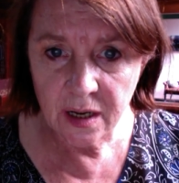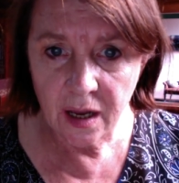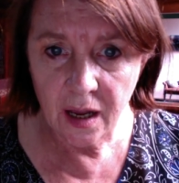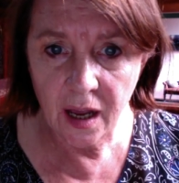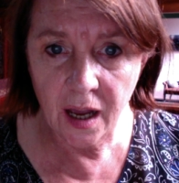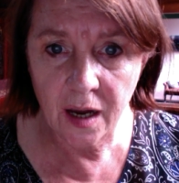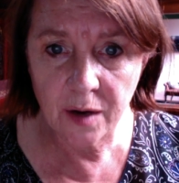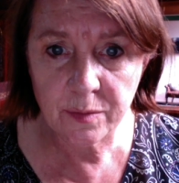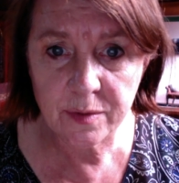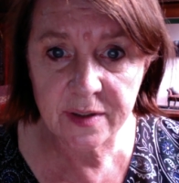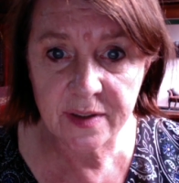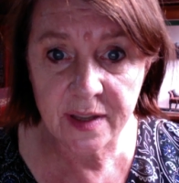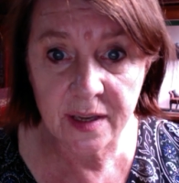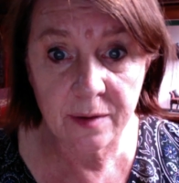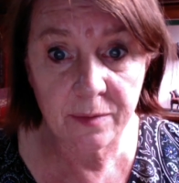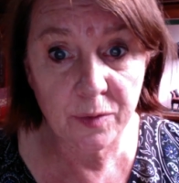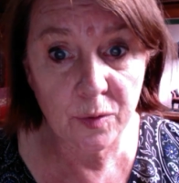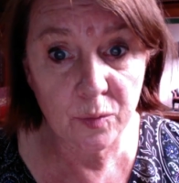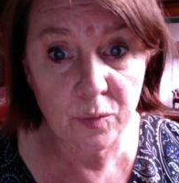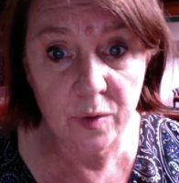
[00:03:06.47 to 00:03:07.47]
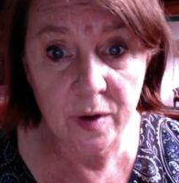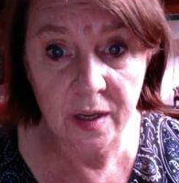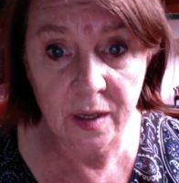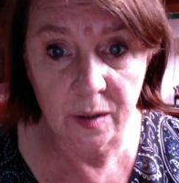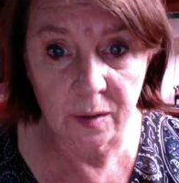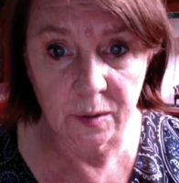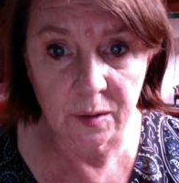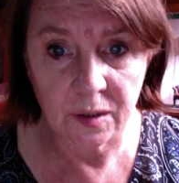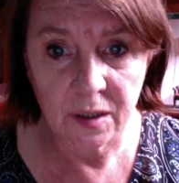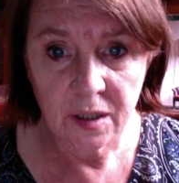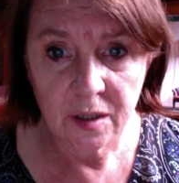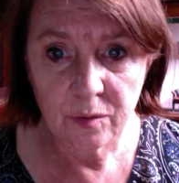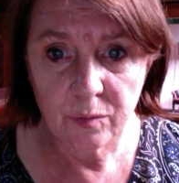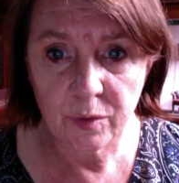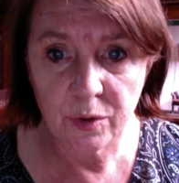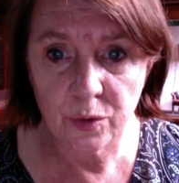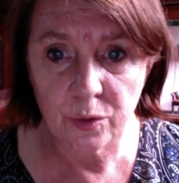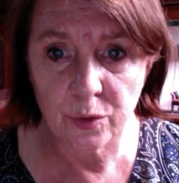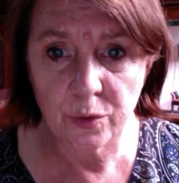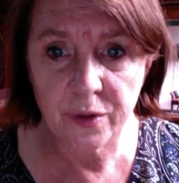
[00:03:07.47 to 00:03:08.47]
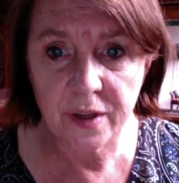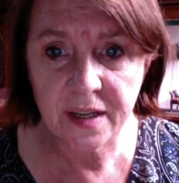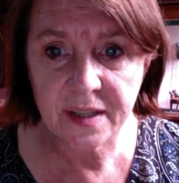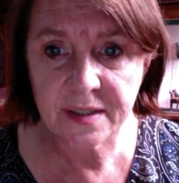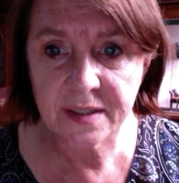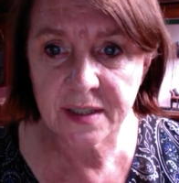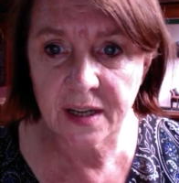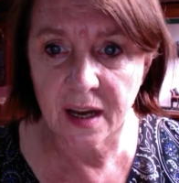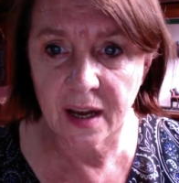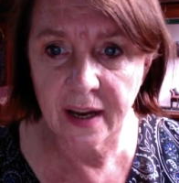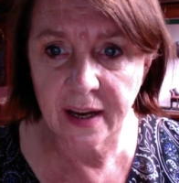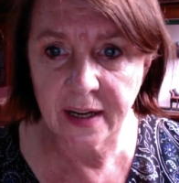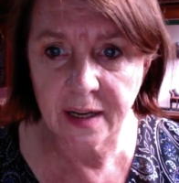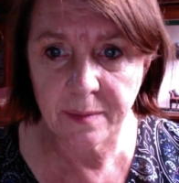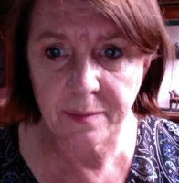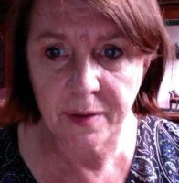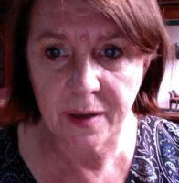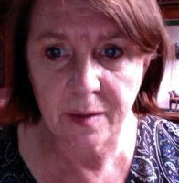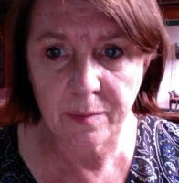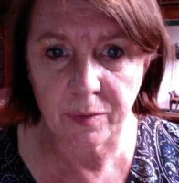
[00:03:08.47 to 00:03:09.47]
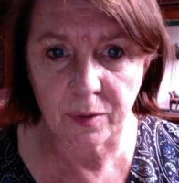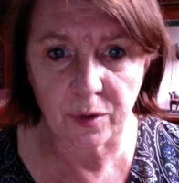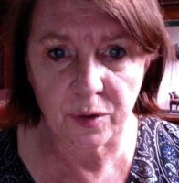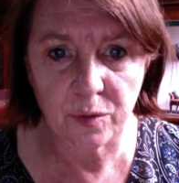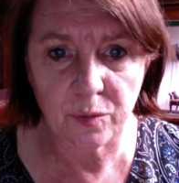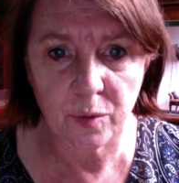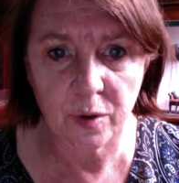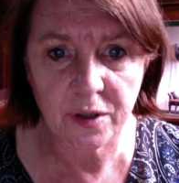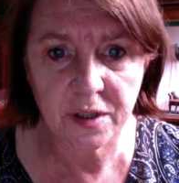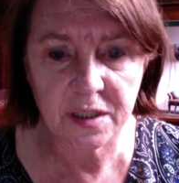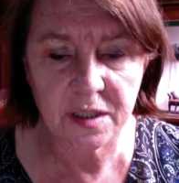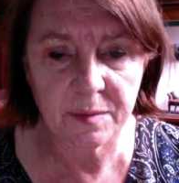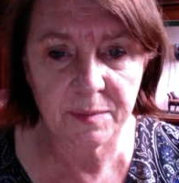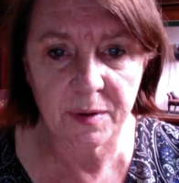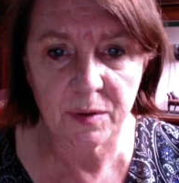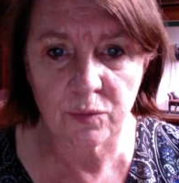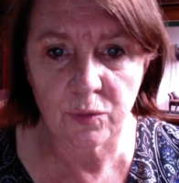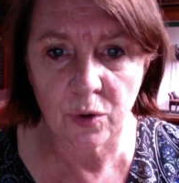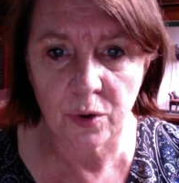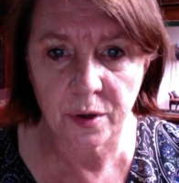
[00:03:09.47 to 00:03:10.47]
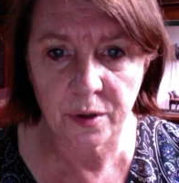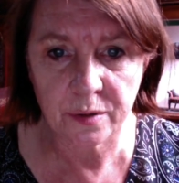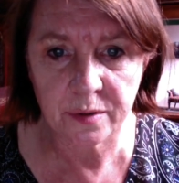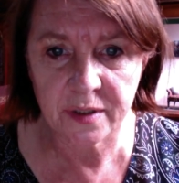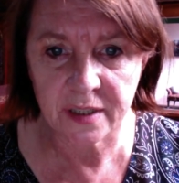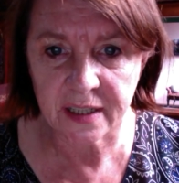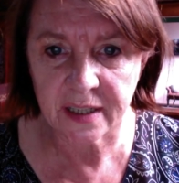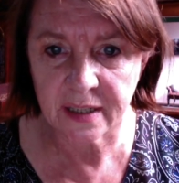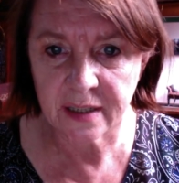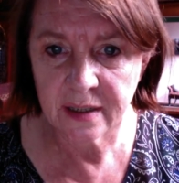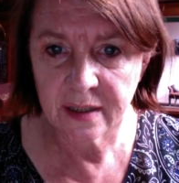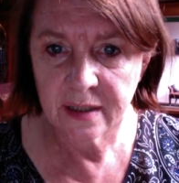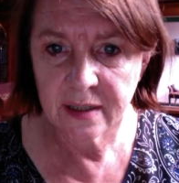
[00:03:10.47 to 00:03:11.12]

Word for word: I was there for real, with all these tiny people who wanted to be royalty.